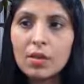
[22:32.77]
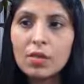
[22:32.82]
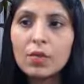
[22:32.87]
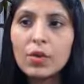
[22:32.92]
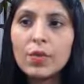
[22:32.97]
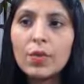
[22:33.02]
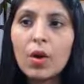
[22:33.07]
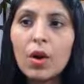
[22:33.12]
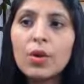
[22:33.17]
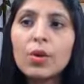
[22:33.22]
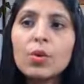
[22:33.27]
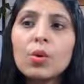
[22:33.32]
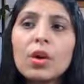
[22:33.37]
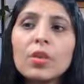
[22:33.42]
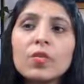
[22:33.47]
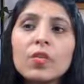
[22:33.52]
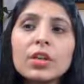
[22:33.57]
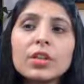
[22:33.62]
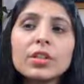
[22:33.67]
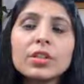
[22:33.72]
We want to
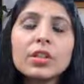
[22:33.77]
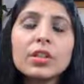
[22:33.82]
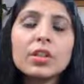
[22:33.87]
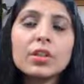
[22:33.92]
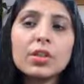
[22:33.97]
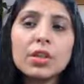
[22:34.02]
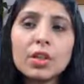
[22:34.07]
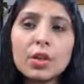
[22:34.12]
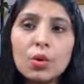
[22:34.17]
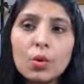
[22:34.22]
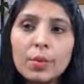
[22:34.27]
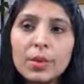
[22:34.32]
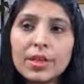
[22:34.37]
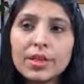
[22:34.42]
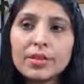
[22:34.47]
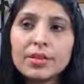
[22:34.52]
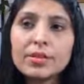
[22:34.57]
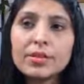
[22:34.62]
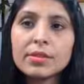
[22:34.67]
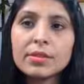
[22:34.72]
convert it in
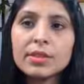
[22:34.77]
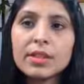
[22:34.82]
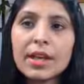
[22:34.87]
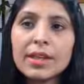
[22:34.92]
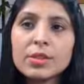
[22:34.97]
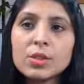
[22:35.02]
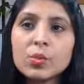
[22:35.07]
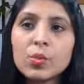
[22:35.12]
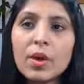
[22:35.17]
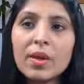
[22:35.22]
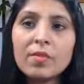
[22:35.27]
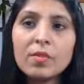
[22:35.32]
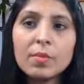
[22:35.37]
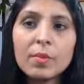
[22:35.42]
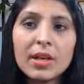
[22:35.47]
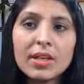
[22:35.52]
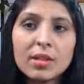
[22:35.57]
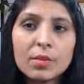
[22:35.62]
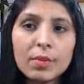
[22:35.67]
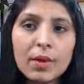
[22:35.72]
kilometers. That's why we
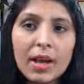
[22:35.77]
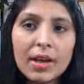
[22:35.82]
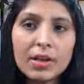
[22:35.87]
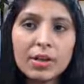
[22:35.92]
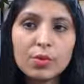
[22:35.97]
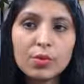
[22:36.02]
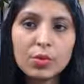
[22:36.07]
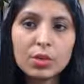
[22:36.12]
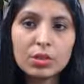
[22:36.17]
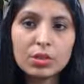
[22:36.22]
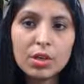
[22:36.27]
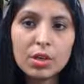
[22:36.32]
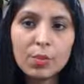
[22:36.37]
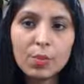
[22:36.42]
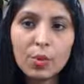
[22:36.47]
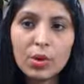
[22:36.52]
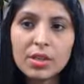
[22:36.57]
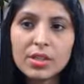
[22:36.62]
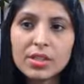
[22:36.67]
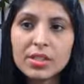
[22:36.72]
multiplied it with
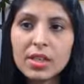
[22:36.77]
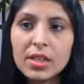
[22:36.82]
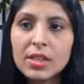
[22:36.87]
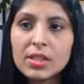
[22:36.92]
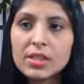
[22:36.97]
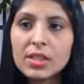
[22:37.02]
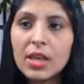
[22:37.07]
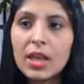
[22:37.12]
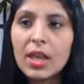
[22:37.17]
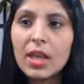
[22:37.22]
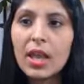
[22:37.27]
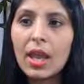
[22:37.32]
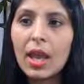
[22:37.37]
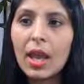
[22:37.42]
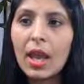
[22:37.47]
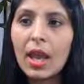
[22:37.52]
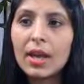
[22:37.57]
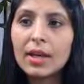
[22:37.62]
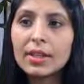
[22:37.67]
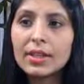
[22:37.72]
3.6,
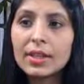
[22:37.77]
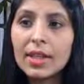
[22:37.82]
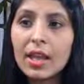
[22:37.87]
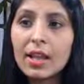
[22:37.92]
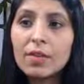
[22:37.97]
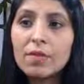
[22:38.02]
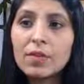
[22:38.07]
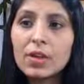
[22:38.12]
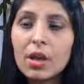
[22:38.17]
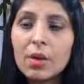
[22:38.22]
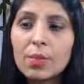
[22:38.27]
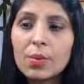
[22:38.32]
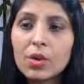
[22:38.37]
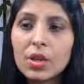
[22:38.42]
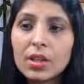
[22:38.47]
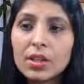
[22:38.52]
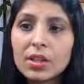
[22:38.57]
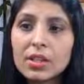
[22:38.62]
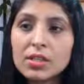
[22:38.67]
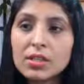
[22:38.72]
and then we are
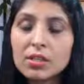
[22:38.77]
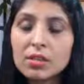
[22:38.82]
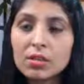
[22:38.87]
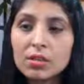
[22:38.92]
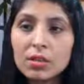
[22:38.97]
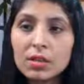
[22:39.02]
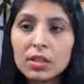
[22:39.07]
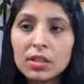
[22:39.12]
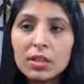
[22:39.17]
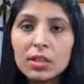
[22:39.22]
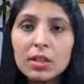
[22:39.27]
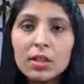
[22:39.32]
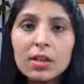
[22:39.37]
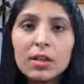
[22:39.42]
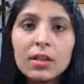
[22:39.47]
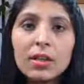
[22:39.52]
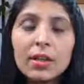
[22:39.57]
putting the circle